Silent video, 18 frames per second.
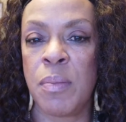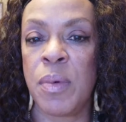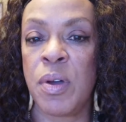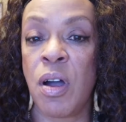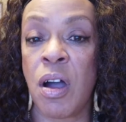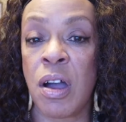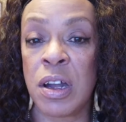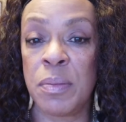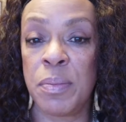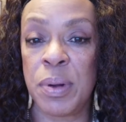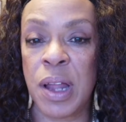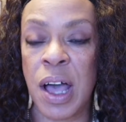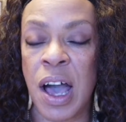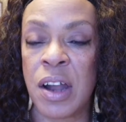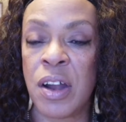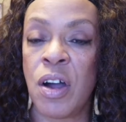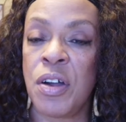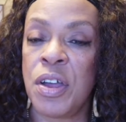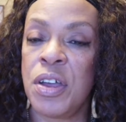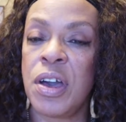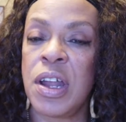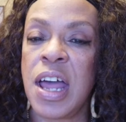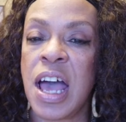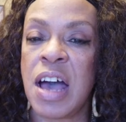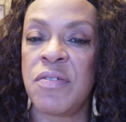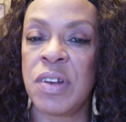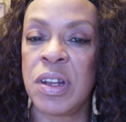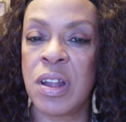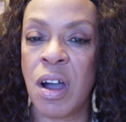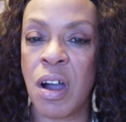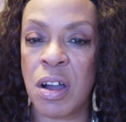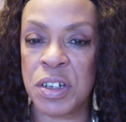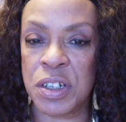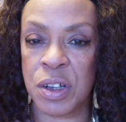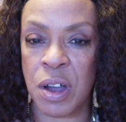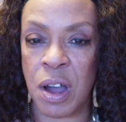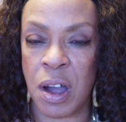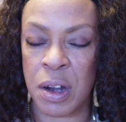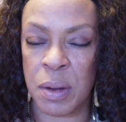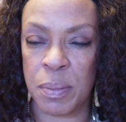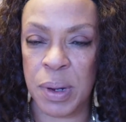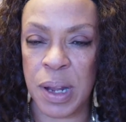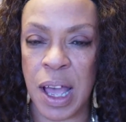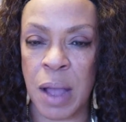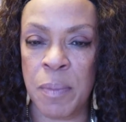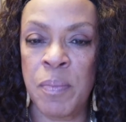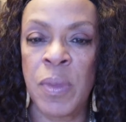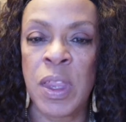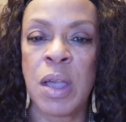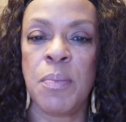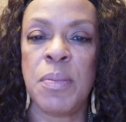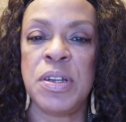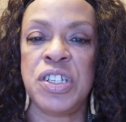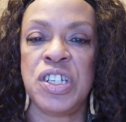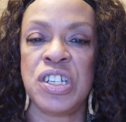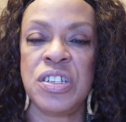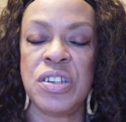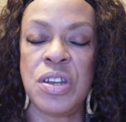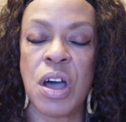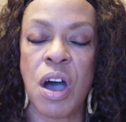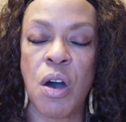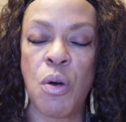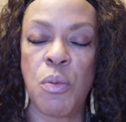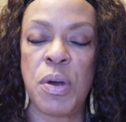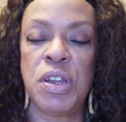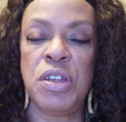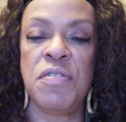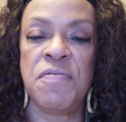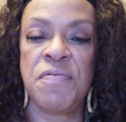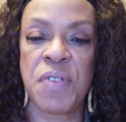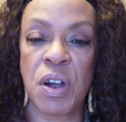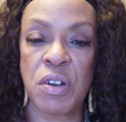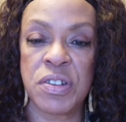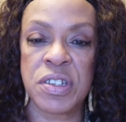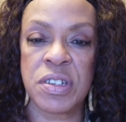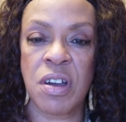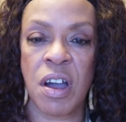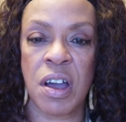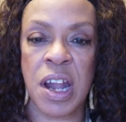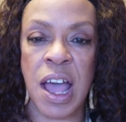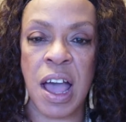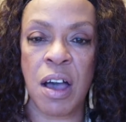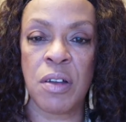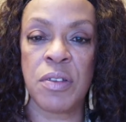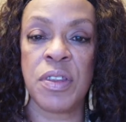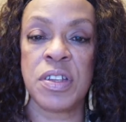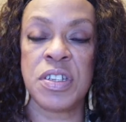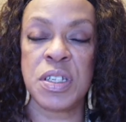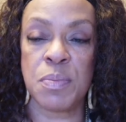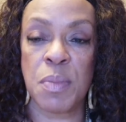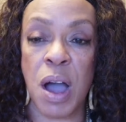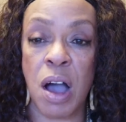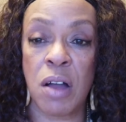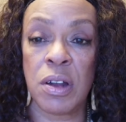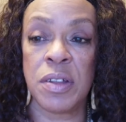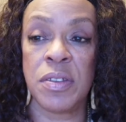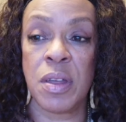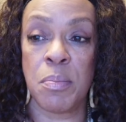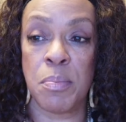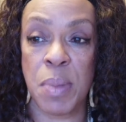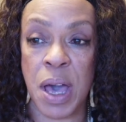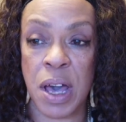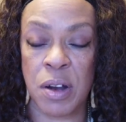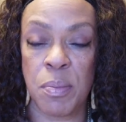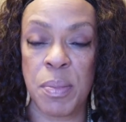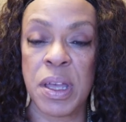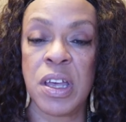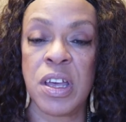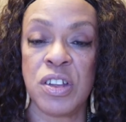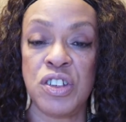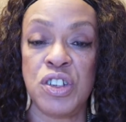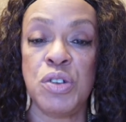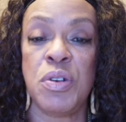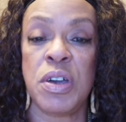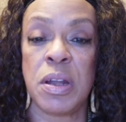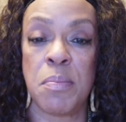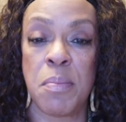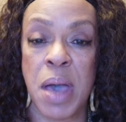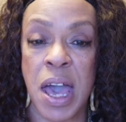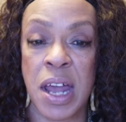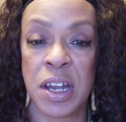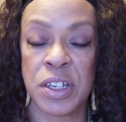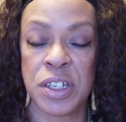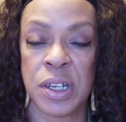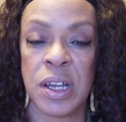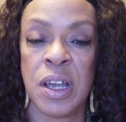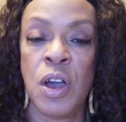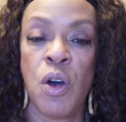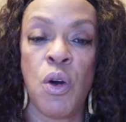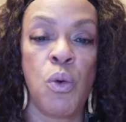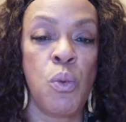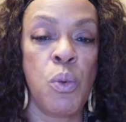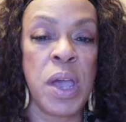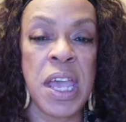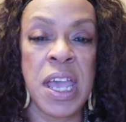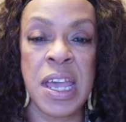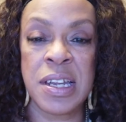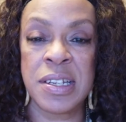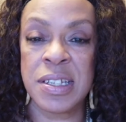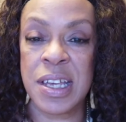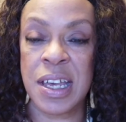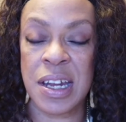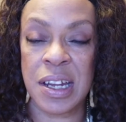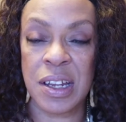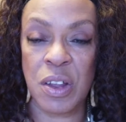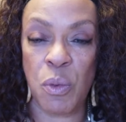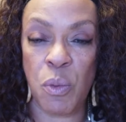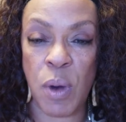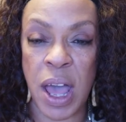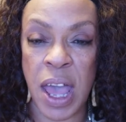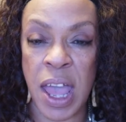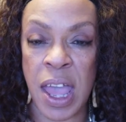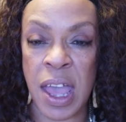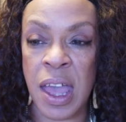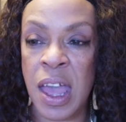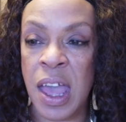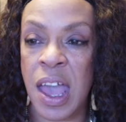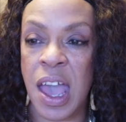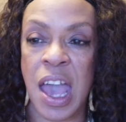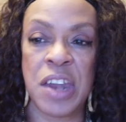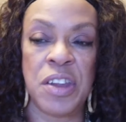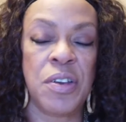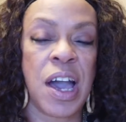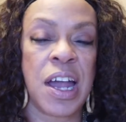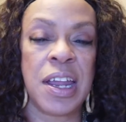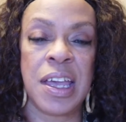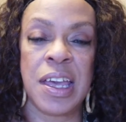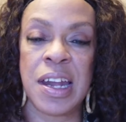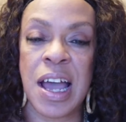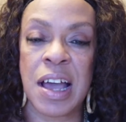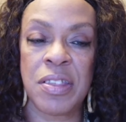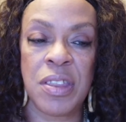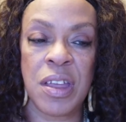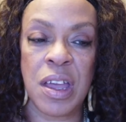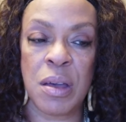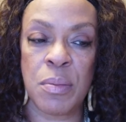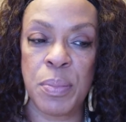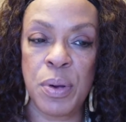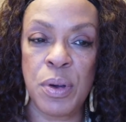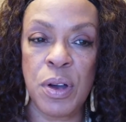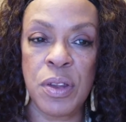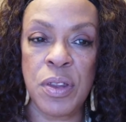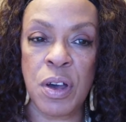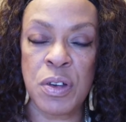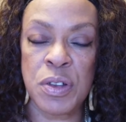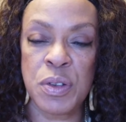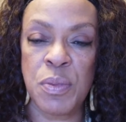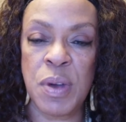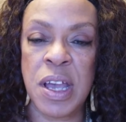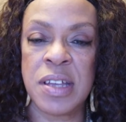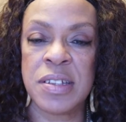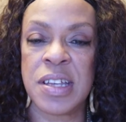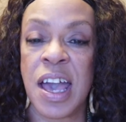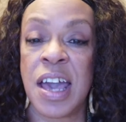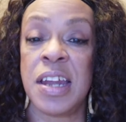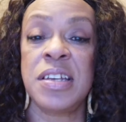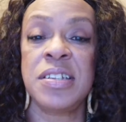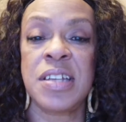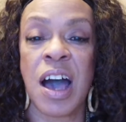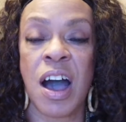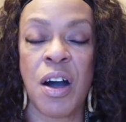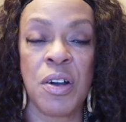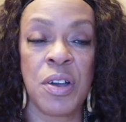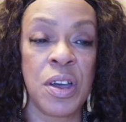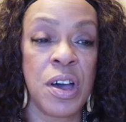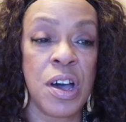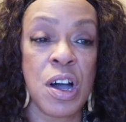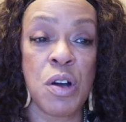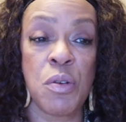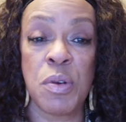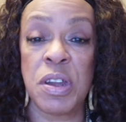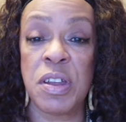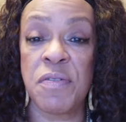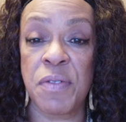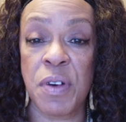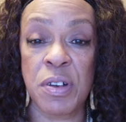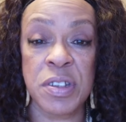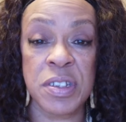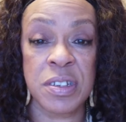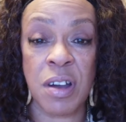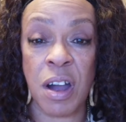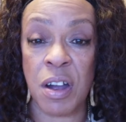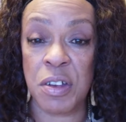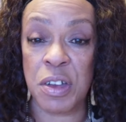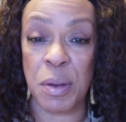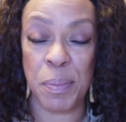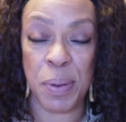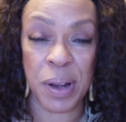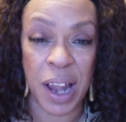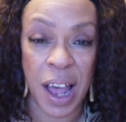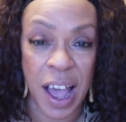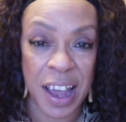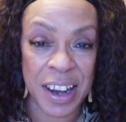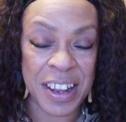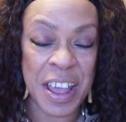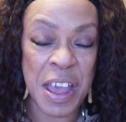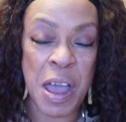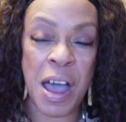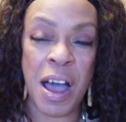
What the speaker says: garden plot, or are you going to have a larger garden plot? But just know, when you first start out, the smaller the better, because you can manage it. Weeds get in the way, and you got to get out there and pull those weeds. And it's all good when you first start your plot